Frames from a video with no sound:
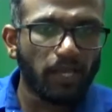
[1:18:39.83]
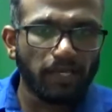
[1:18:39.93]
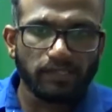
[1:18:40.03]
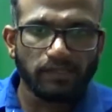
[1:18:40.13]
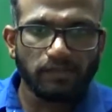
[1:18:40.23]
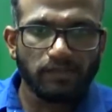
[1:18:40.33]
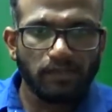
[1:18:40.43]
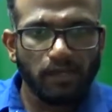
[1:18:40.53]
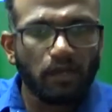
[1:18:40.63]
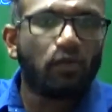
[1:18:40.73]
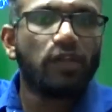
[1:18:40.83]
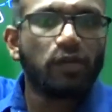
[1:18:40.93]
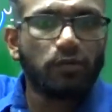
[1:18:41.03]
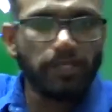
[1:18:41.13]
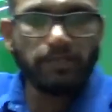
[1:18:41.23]
Like this. According
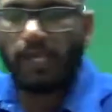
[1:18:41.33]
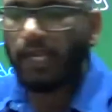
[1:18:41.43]
to the scale,